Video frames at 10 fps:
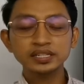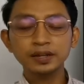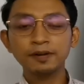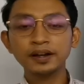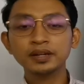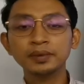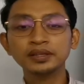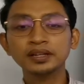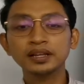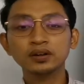3
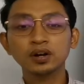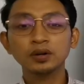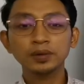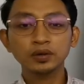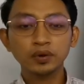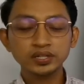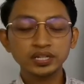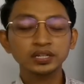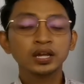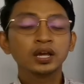fundamental economic
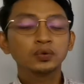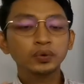questions